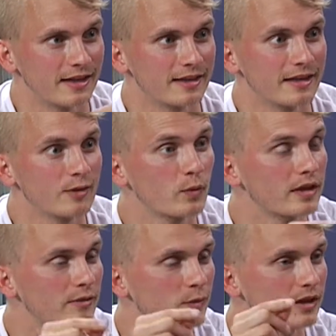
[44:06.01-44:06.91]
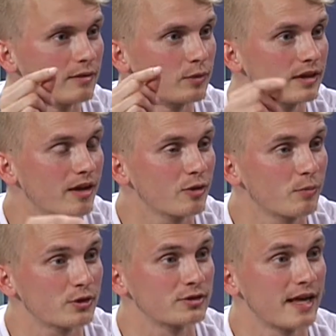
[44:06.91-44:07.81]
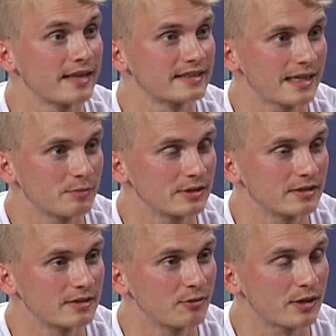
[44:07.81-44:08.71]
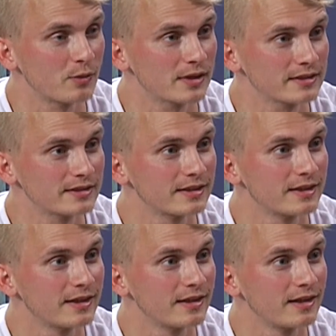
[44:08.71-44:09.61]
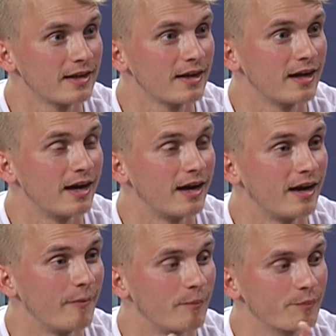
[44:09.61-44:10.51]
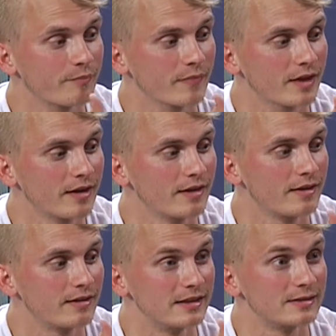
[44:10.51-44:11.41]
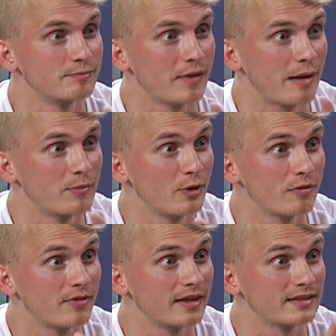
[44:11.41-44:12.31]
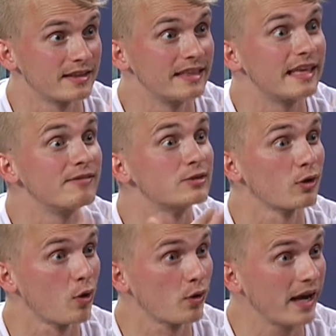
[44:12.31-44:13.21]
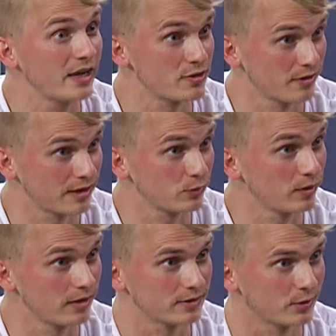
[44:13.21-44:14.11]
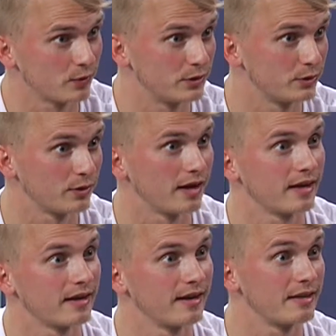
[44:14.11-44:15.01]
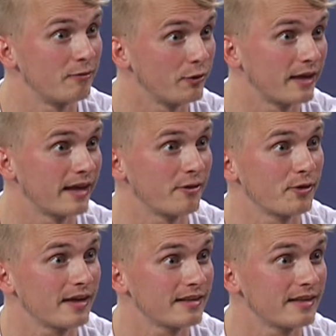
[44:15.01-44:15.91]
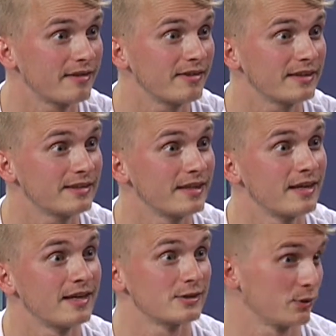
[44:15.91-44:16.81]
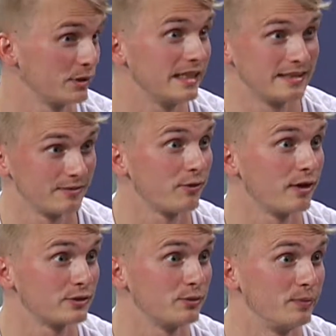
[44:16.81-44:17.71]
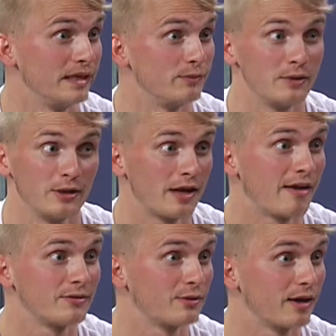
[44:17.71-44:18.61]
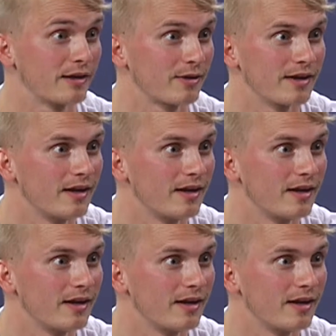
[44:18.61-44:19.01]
And then when, when, when the other person accepts the request, yeah. Um, this app notifies and it gives a location as well. So we do like a networking area at the yeah. end. Yeah. So it's easy for us to meet. We don't have to like